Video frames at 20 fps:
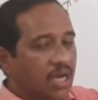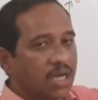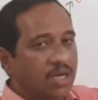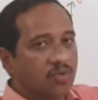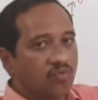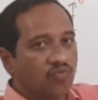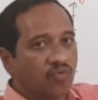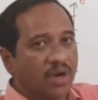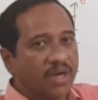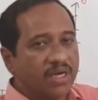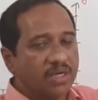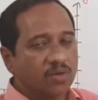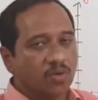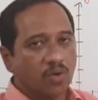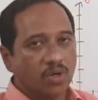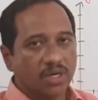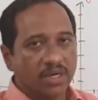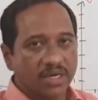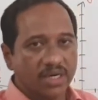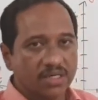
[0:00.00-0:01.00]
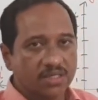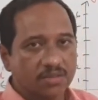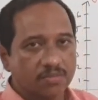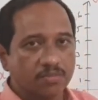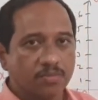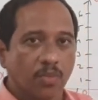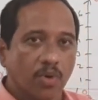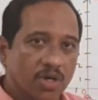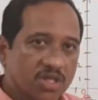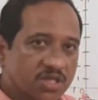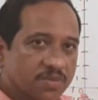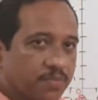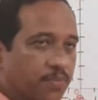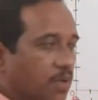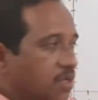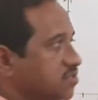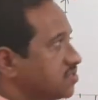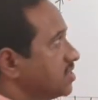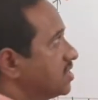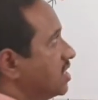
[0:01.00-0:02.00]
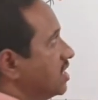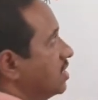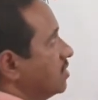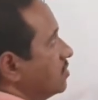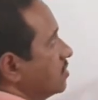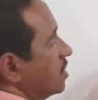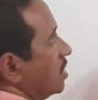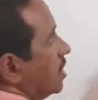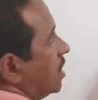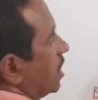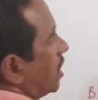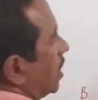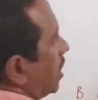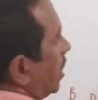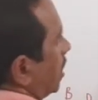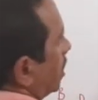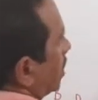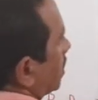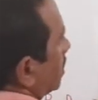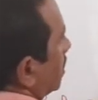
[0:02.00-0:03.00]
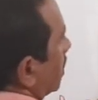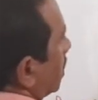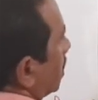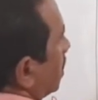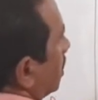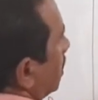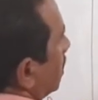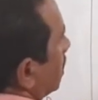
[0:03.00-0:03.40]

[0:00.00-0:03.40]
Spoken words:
and y-coordinate both positive, then